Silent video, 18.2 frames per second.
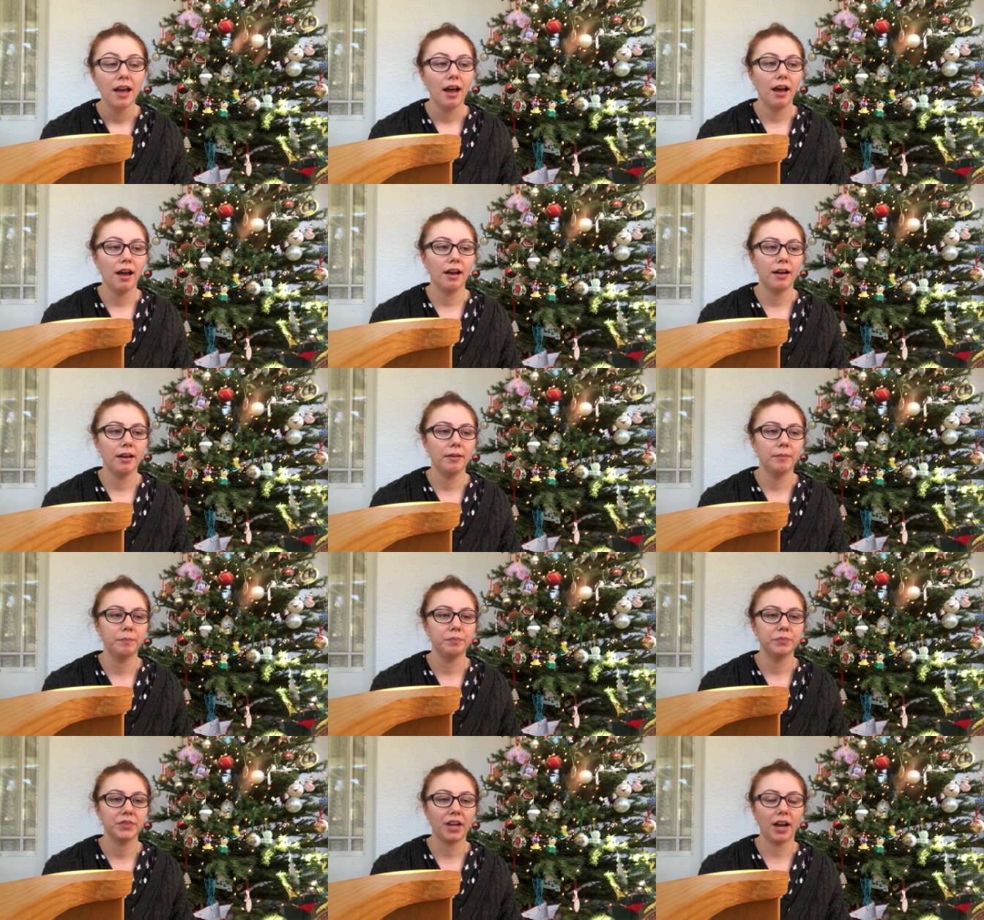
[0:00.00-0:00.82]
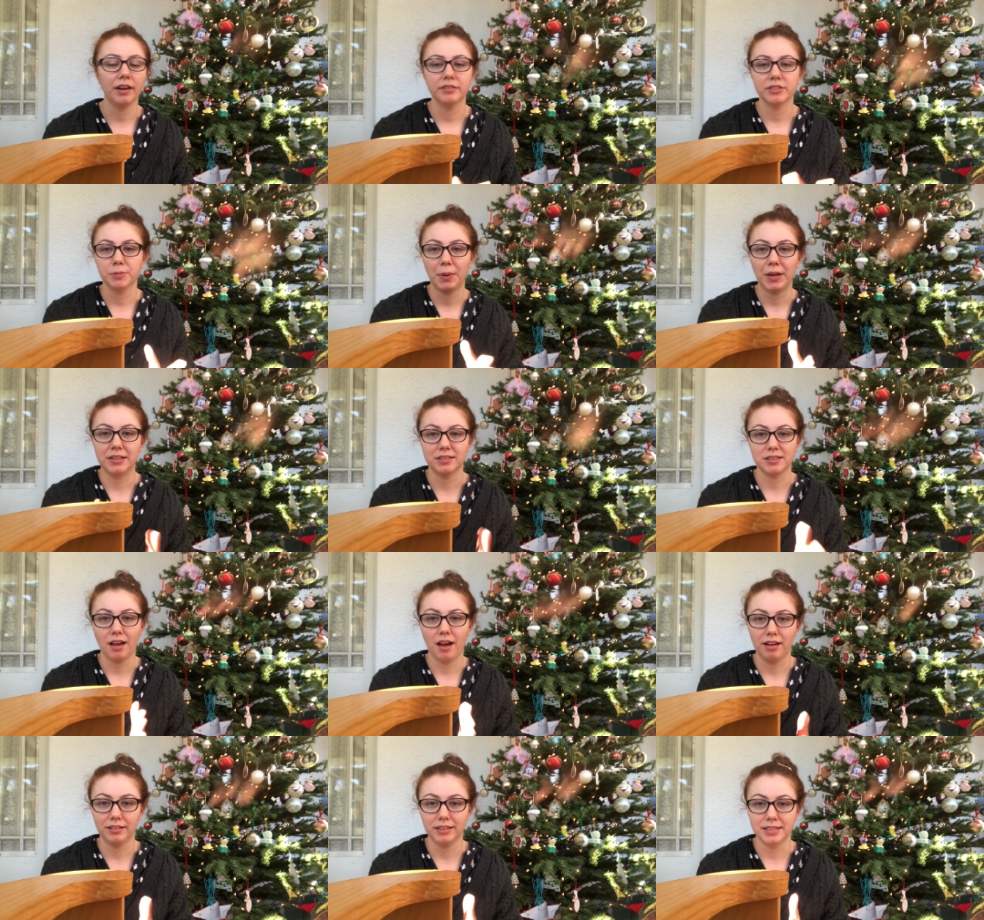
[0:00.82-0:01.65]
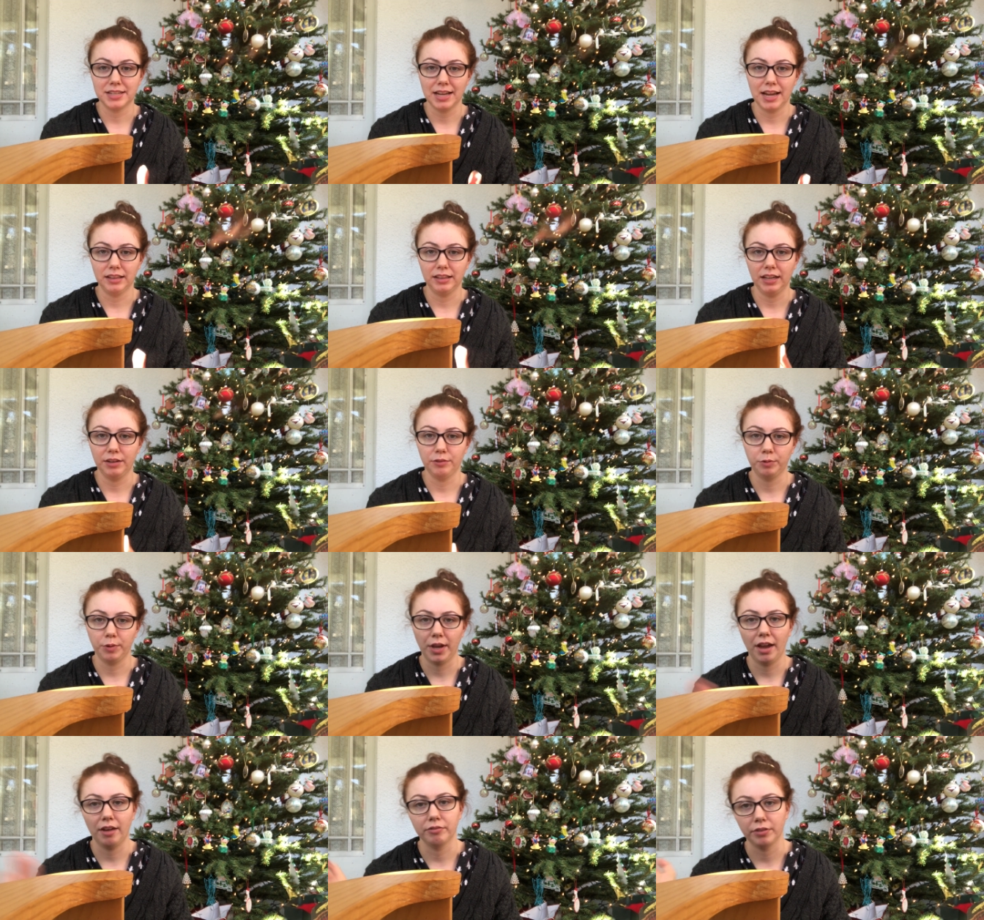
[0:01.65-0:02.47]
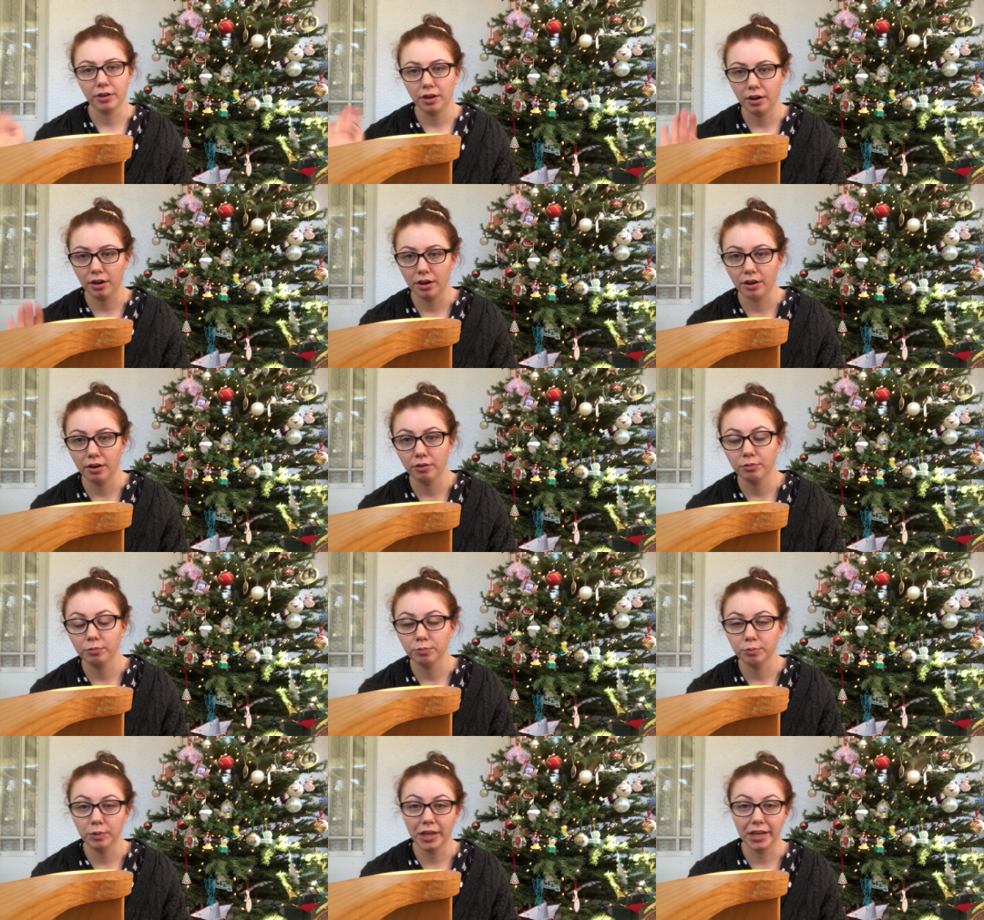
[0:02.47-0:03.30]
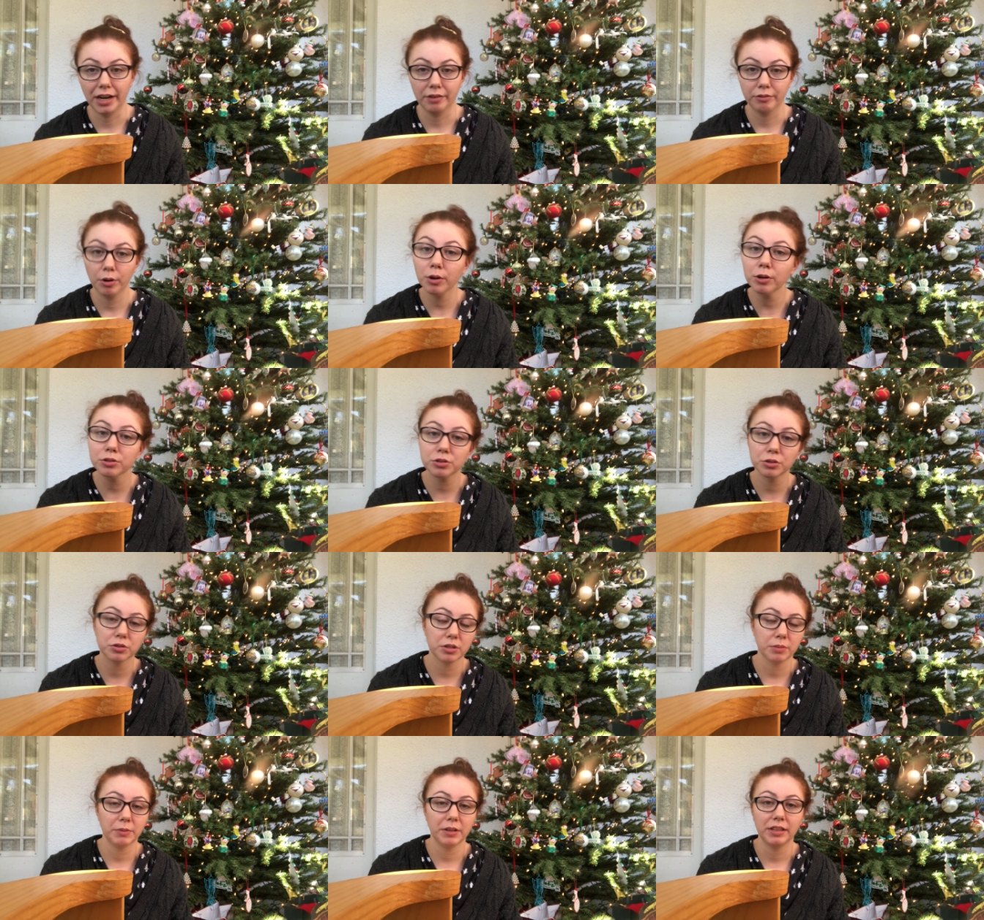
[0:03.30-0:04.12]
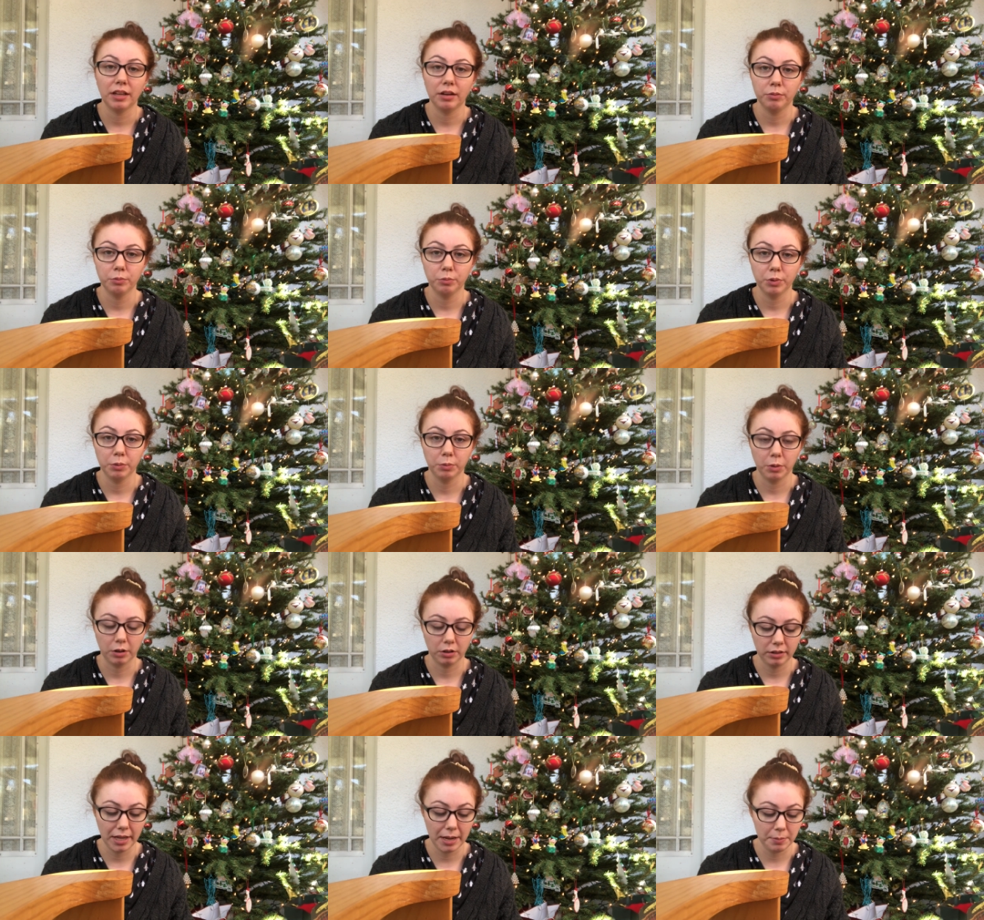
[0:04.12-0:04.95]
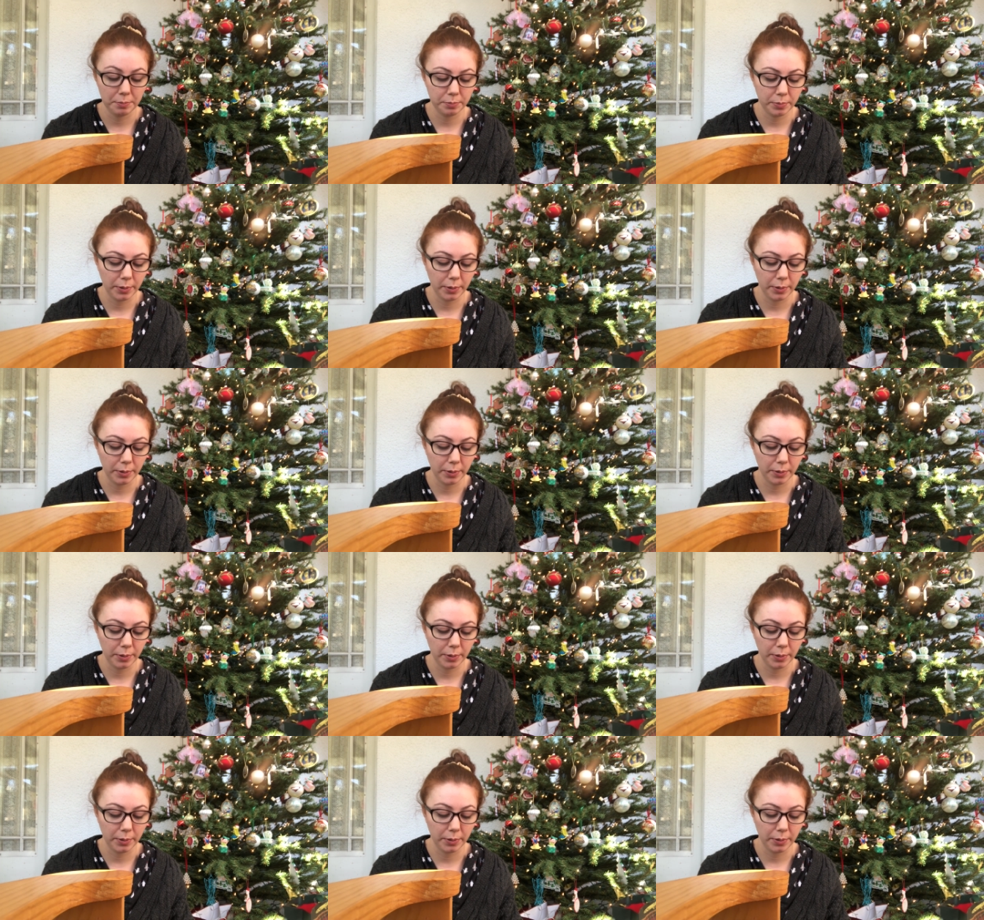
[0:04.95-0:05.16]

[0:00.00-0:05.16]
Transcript: Um, kind of depends on the day. Like if we have a late night rehearsal or something, then we'd work late.